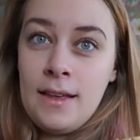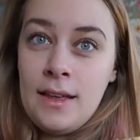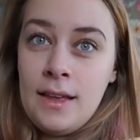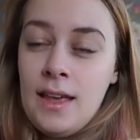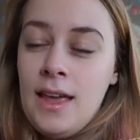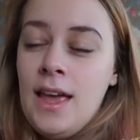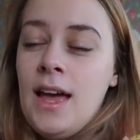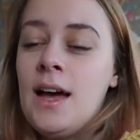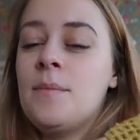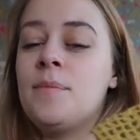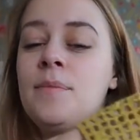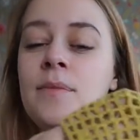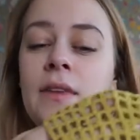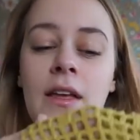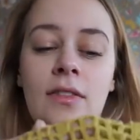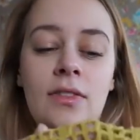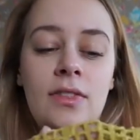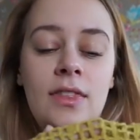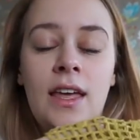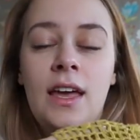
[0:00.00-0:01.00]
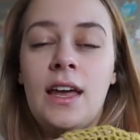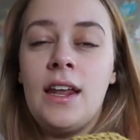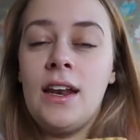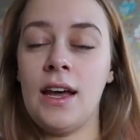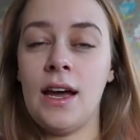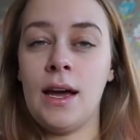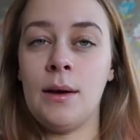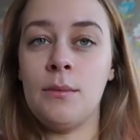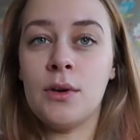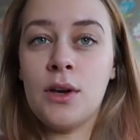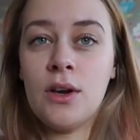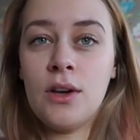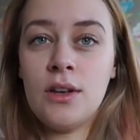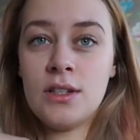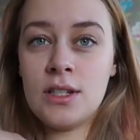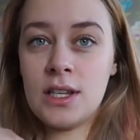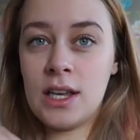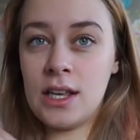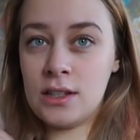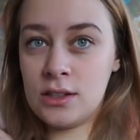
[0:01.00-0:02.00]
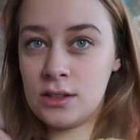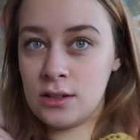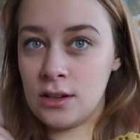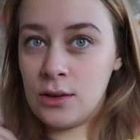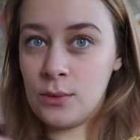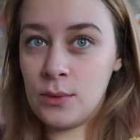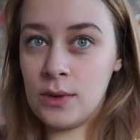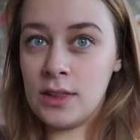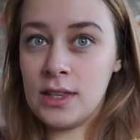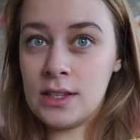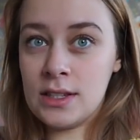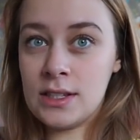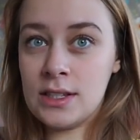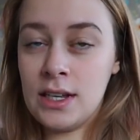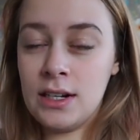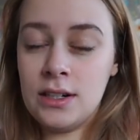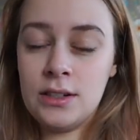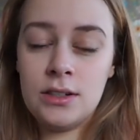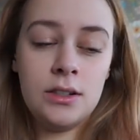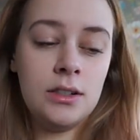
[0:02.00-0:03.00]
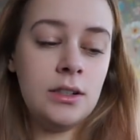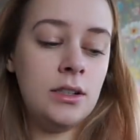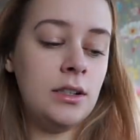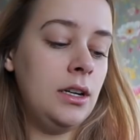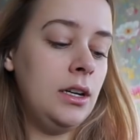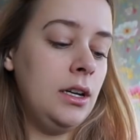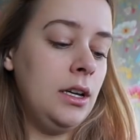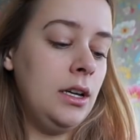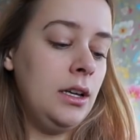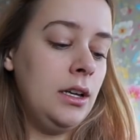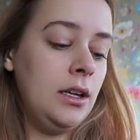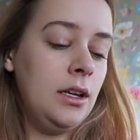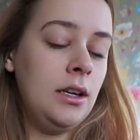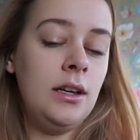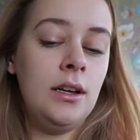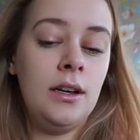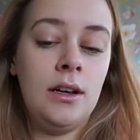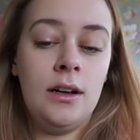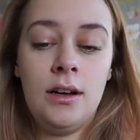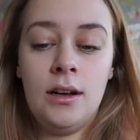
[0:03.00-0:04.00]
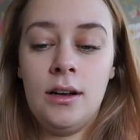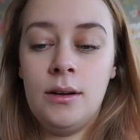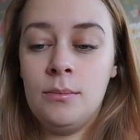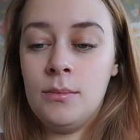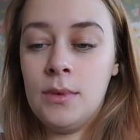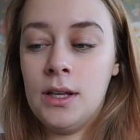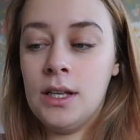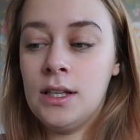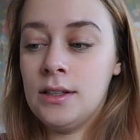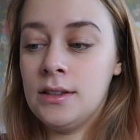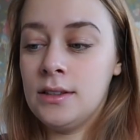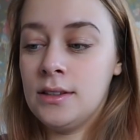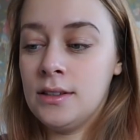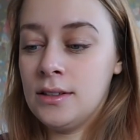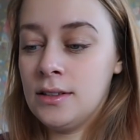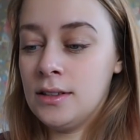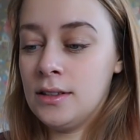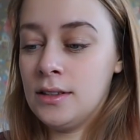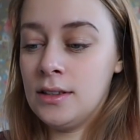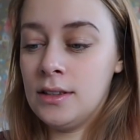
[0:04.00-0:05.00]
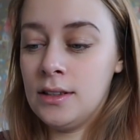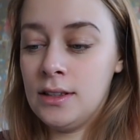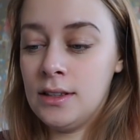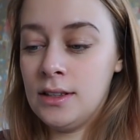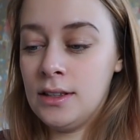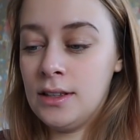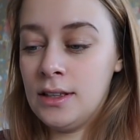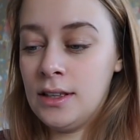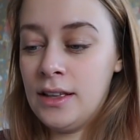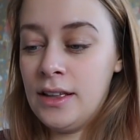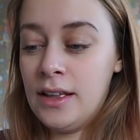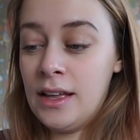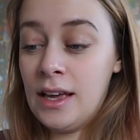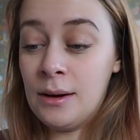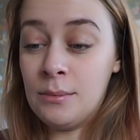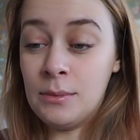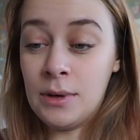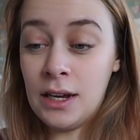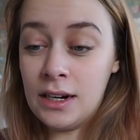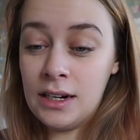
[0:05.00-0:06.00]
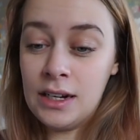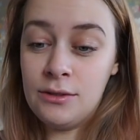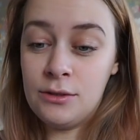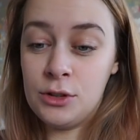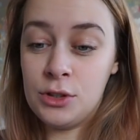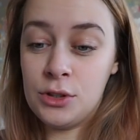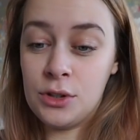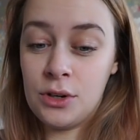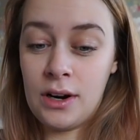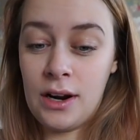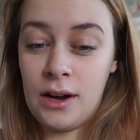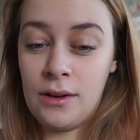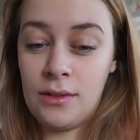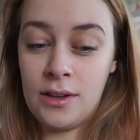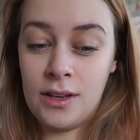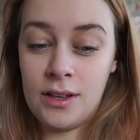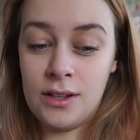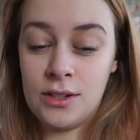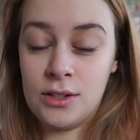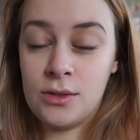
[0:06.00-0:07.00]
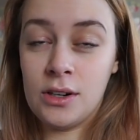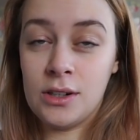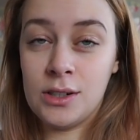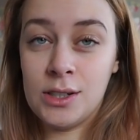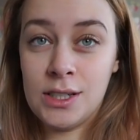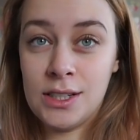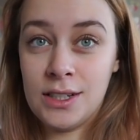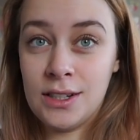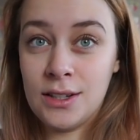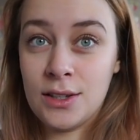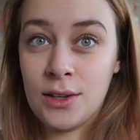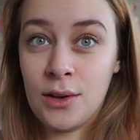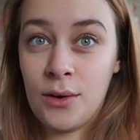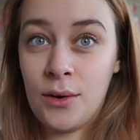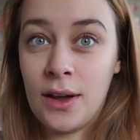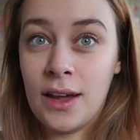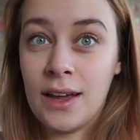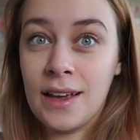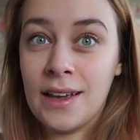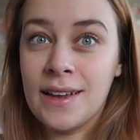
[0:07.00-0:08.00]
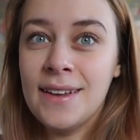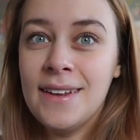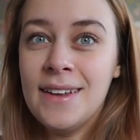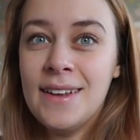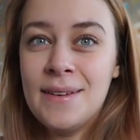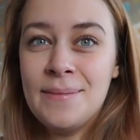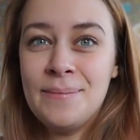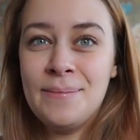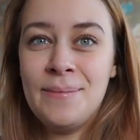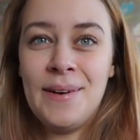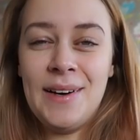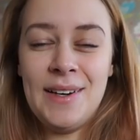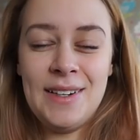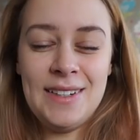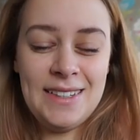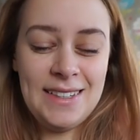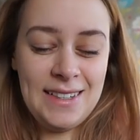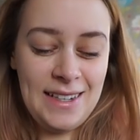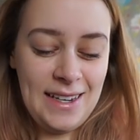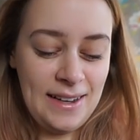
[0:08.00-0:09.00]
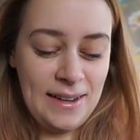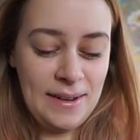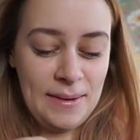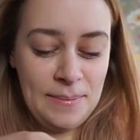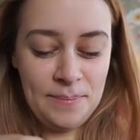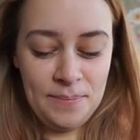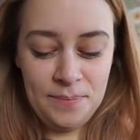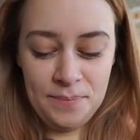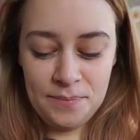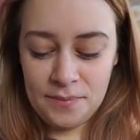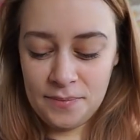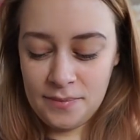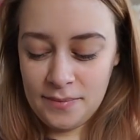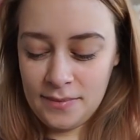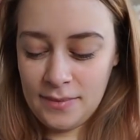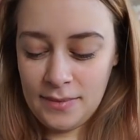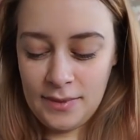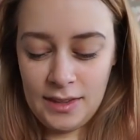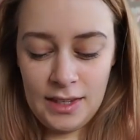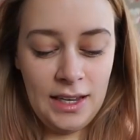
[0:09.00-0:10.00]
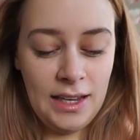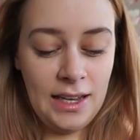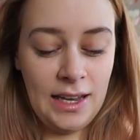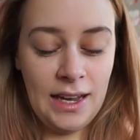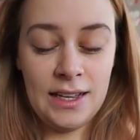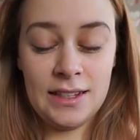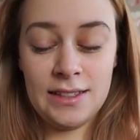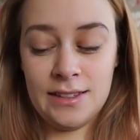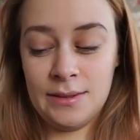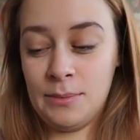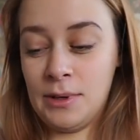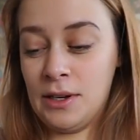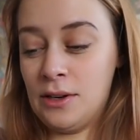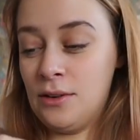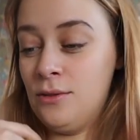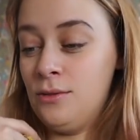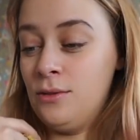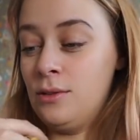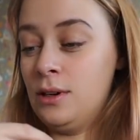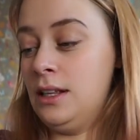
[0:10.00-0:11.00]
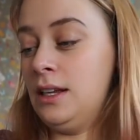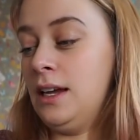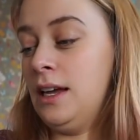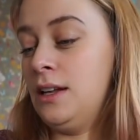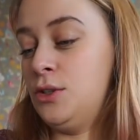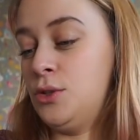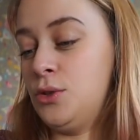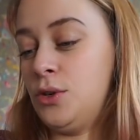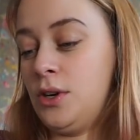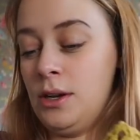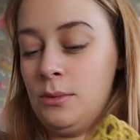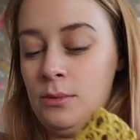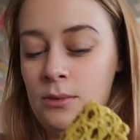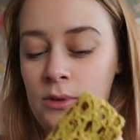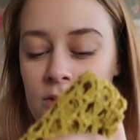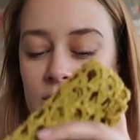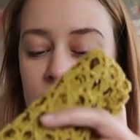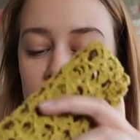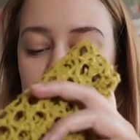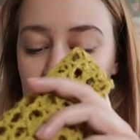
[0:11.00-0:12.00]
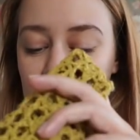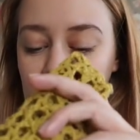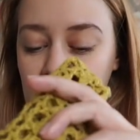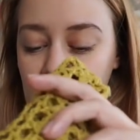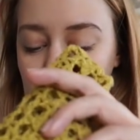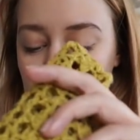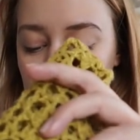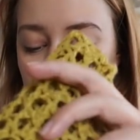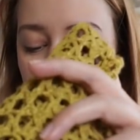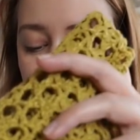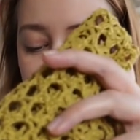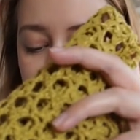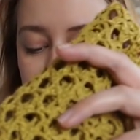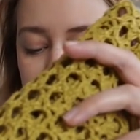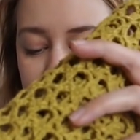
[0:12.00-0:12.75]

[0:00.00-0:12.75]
Yeah, and then I'm going to get started with the center. I'm not even sure how the construction is going, but yeah, it's been really enjoyable so far,